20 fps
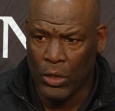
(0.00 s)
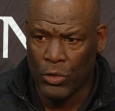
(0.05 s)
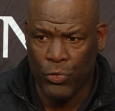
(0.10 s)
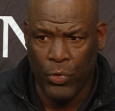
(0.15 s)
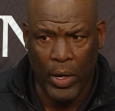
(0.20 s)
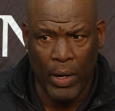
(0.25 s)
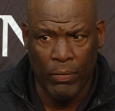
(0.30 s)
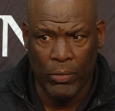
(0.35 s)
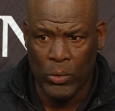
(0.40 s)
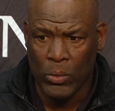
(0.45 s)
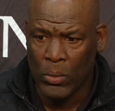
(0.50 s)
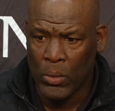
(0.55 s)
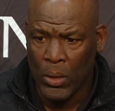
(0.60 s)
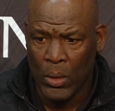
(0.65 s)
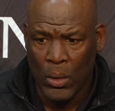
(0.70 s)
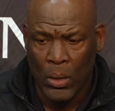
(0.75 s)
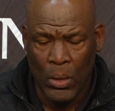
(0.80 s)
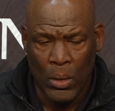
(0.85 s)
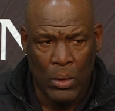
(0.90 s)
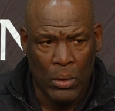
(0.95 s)
You've got to travel.
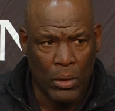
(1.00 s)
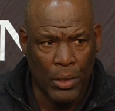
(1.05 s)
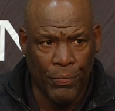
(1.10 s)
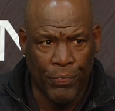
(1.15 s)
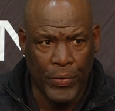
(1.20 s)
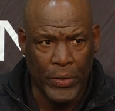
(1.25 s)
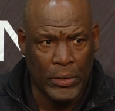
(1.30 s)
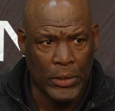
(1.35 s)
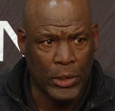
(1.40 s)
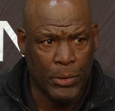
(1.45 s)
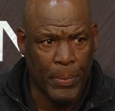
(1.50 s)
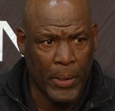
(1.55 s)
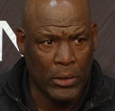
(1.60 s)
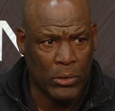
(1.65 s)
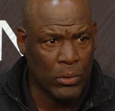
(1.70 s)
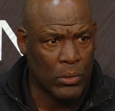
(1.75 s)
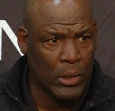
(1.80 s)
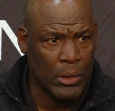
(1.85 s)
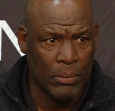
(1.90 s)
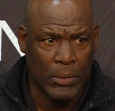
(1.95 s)
Defensive
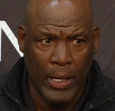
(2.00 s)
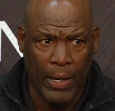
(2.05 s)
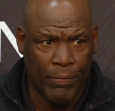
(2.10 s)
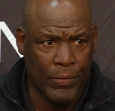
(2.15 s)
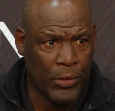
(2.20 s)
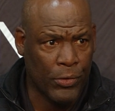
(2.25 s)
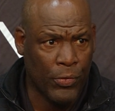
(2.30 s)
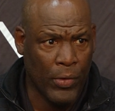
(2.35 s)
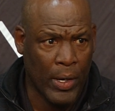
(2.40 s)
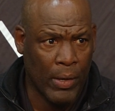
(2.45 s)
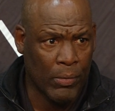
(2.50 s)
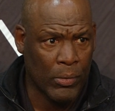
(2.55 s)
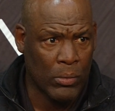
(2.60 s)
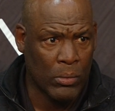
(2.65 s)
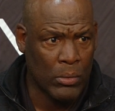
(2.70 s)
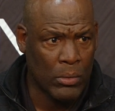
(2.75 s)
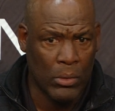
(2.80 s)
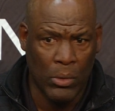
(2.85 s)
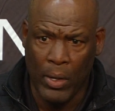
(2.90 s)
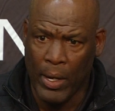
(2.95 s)
special teams have to travel.
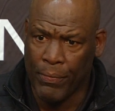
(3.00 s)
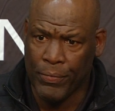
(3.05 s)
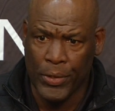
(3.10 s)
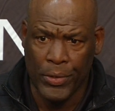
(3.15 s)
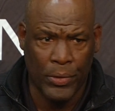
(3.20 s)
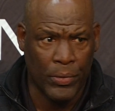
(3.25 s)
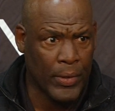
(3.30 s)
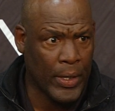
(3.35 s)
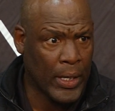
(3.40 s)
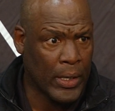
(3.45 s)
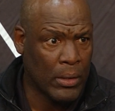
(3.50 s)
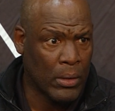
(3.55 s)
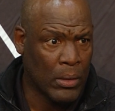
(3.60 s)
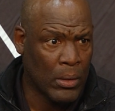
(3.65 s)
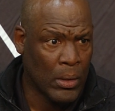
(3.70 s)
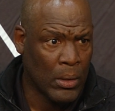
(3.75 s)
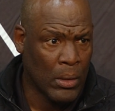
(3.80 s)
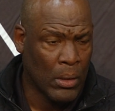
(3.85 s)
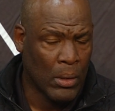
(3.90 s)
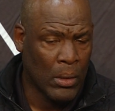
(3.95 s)
You have to do that.
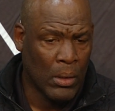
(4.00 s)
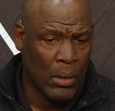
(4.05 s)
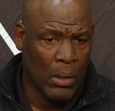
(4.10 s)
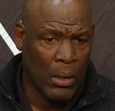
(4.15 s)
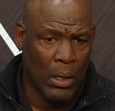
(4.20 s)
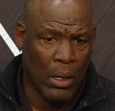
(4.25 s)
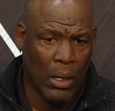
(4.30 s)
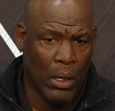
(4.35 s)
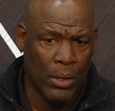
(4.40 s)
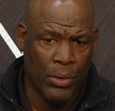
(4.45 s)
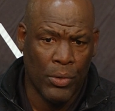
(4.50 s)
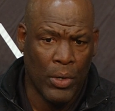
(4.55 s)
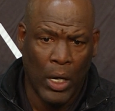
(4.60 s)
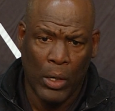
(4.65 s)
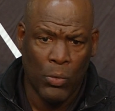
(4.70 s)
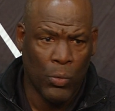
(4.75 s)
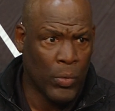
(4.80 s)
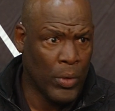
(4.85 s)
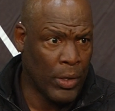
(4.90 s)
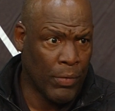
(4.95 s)
You're not
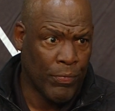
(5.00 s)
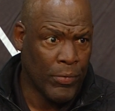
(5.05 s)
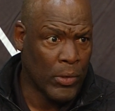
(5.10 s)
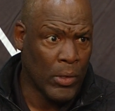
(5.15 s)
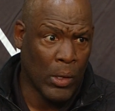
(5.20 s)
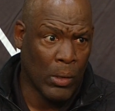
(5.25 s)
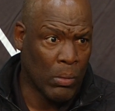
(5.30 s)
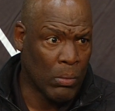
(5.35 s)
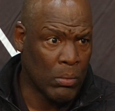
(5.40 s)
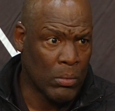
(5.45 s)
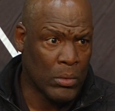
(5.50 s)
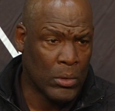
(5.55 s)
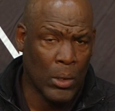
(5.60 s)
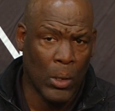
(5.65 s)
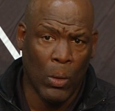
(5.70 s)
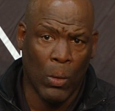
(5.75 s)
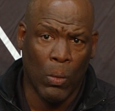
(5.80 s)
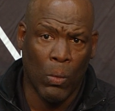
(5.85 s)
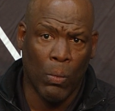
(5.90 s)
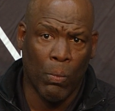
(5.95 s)
going to win if you don't. So
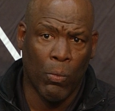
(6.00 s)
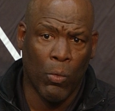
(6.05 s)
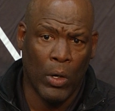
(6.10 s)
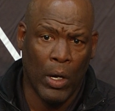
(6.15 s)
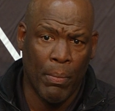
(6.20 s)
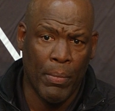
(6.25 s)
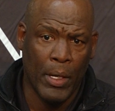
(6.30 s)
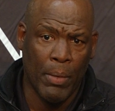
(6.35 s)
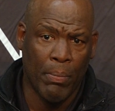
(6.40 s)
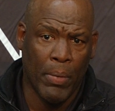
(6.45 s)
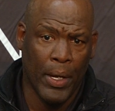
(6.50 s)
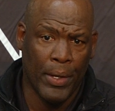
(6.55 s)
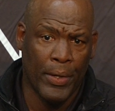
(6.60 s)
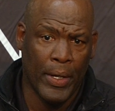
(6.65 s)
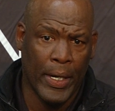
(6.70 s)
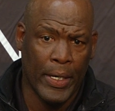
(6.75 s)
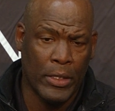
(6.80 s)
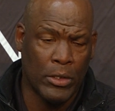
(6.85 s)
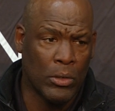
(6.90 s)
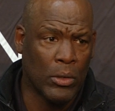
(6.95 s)
what I mean by
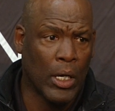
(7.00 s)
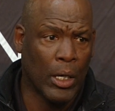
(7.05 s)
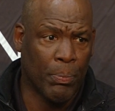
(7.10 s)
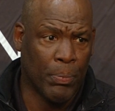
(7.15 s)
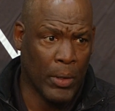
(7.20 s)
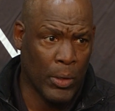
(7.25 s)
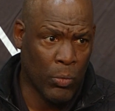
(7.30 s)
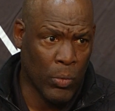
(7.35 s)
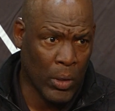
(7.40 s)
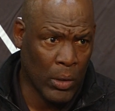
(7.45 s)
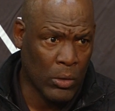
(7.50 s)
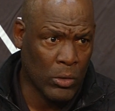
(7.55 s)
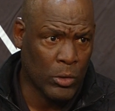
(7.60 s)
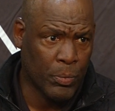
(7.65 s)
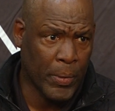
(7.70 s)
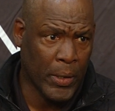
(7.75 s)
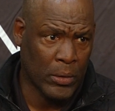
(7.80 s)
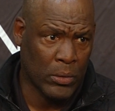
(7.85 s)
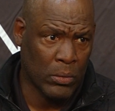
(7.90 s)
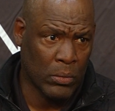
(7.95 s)
that is you got to play well on
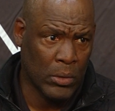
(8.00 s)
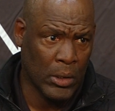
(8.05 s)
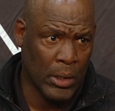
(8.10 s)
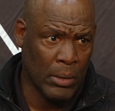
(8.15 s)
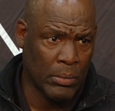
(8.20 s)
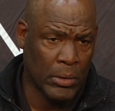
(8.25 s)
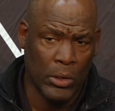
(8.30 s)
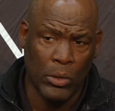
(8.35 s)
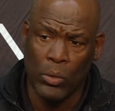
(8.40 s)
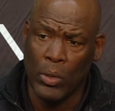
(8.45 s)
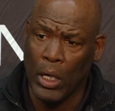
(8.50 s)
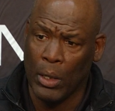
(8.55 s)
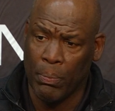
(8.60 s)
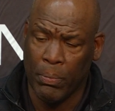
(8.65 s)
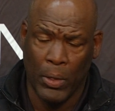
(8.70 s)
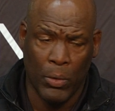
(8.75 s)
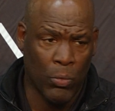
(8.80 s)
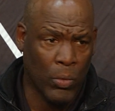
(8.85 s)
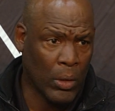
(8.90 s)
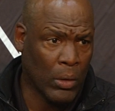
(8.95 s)
special teams, and you got to
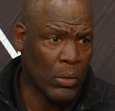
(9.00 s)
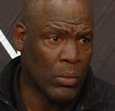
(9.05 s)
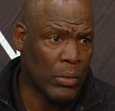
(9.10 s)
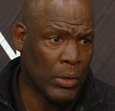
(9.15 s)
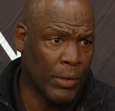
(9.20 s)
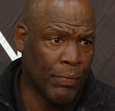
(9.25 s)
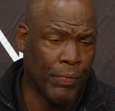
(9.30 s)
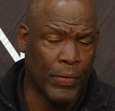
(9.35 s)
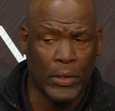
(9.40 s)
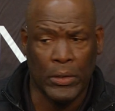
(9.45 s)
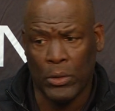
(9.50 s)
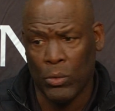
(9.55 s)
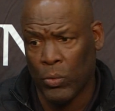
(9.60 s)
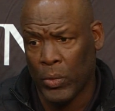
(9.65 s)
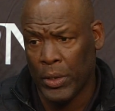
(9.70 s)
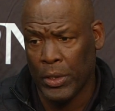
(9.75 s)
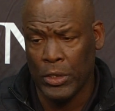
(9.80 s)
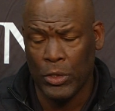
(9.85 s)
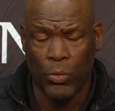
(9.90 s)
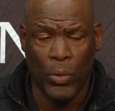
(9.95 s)
play well on defense to
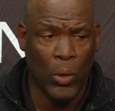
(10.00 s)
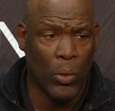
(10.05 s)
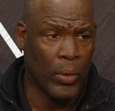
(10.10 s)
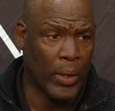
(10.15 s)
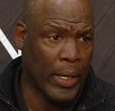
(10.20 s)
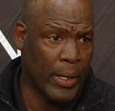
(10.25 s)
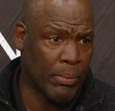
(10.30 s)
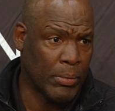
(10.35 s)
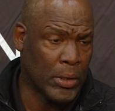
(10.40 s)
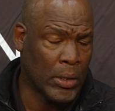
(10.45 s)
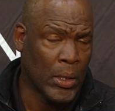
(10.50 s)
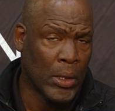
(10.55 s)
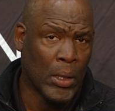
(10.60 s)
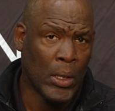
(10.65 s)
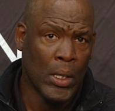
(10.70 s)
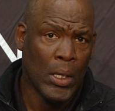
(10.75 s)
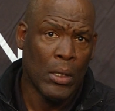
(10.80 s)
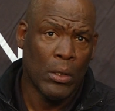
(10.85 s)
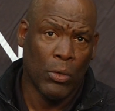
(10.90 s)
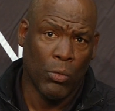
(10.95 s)
win these road games.
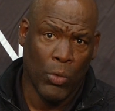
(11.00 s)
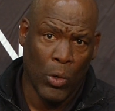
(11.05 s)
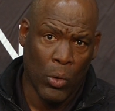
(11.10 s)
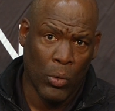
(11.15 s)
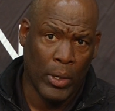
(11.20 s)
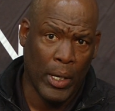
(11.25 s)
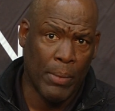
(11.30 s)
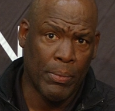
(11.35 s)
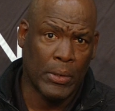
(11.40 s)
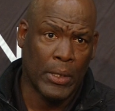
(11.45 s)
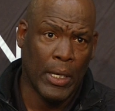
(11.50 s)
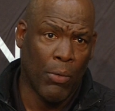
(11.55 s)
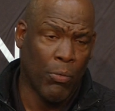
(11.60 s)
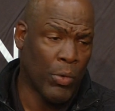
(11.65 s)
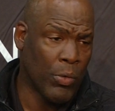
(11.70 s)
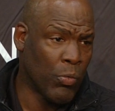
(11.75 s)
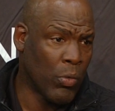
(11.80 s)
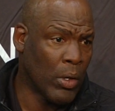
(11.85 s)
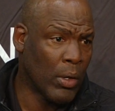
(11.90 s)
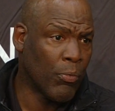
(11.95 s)
The games that
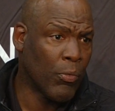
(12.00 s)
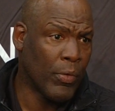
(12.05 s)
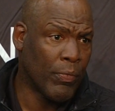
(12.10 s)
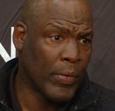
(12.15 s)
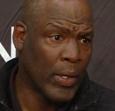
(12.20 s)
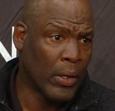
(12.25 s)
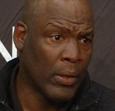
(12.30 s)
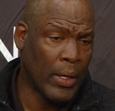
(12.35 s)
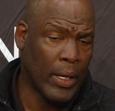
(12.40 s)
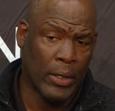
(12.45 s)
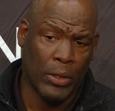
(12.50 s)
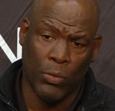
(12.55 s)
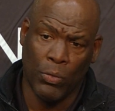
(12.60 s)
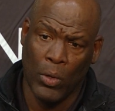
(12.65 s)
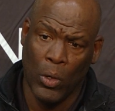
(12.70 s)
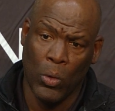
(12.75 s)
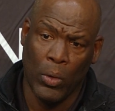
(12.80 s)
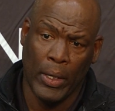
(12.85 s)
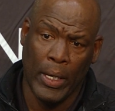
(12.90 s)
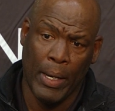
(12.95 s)
we won, we've done that. The
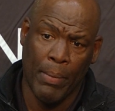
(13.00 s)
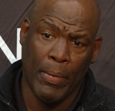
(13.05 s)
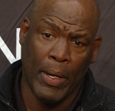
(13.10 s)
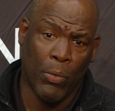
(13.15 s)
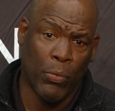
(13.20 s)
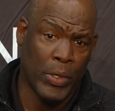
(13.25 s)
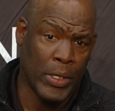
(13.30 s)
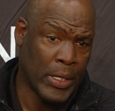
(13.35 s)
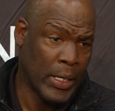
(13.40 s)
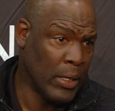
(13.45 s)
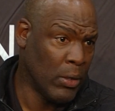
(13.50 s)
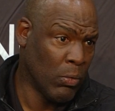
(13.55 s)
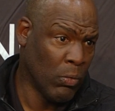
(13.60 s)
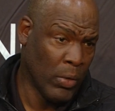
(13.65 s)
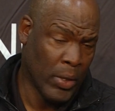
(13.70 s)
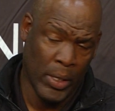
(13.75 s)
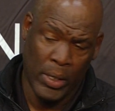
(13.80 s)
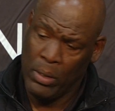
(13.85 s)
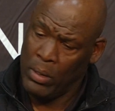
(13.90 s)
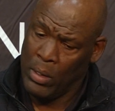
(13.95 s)
road game that we didn't
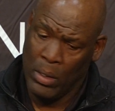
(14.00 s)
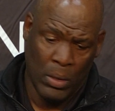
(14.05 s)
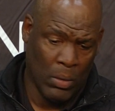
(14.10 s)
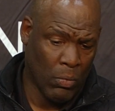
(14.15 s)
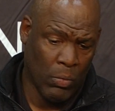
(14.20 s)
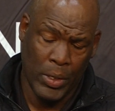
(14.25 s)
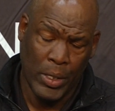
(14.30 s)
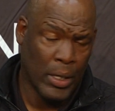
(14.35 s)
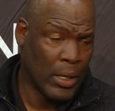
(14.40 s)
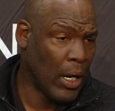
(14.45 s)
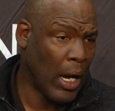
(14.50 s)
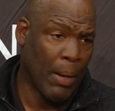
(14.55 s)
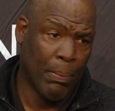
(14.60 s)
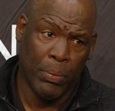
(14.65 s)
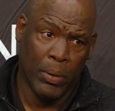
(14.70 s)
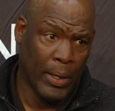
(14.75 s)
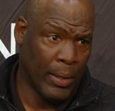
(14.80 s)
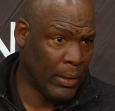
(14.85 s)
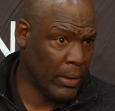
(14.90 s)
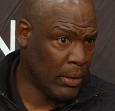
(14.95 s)
win, we did not
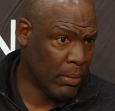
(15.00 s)
play